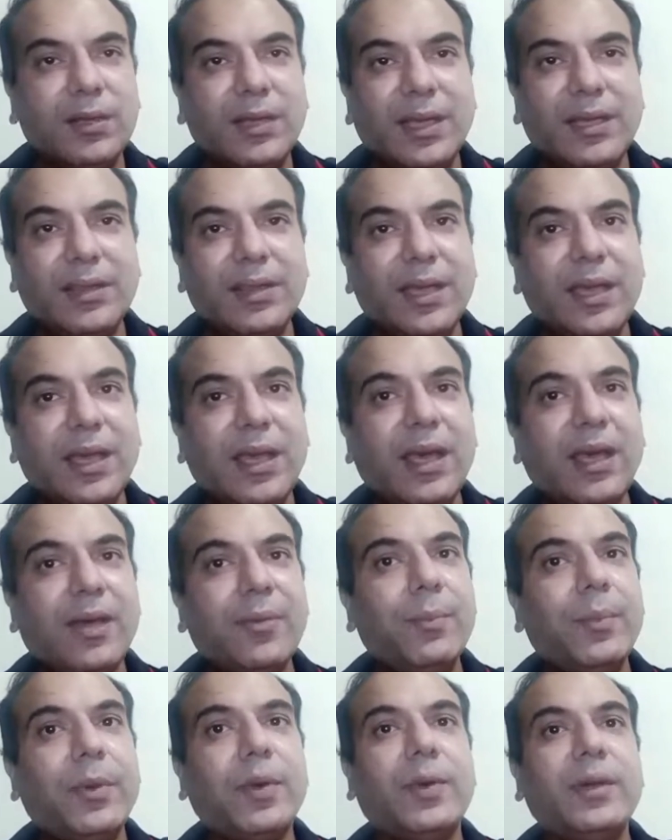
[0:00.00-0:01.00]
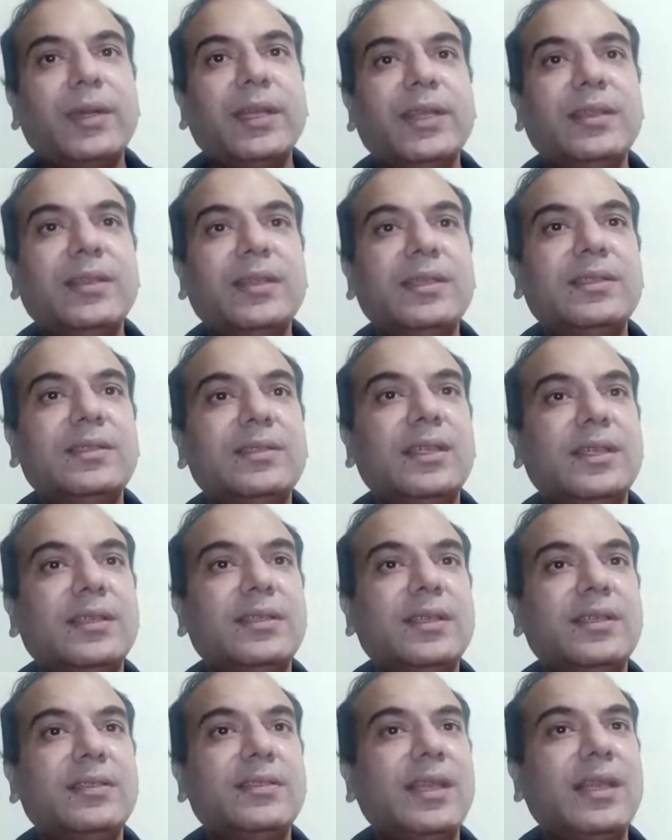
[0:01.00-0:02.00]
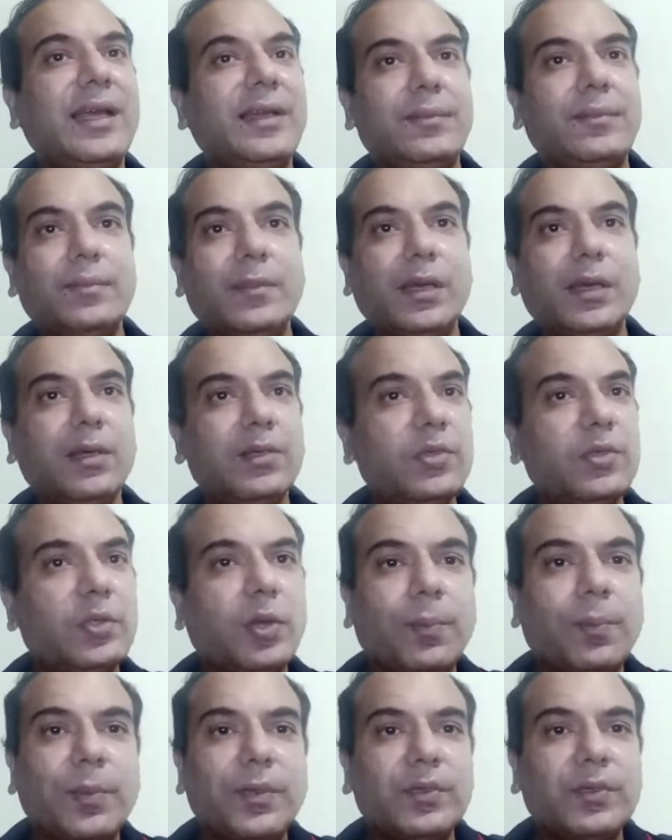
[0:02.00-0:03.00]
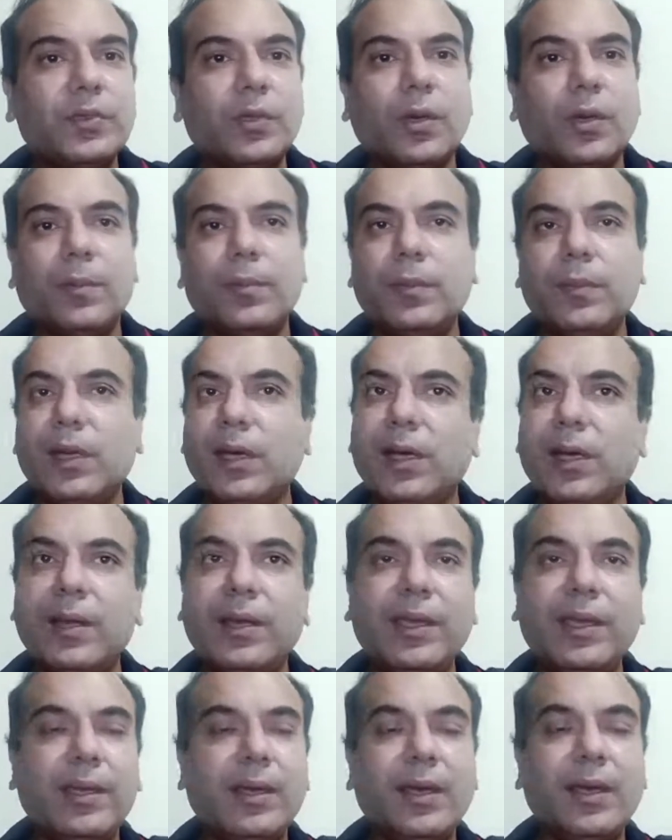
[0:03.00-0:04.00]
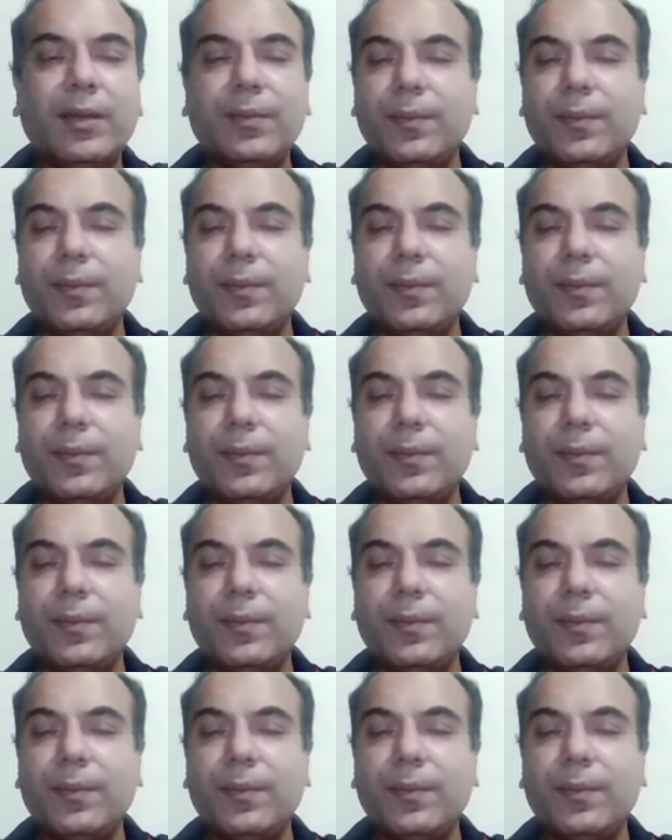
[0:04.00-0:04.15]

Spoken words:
they have brought in these changes like shopper stop. I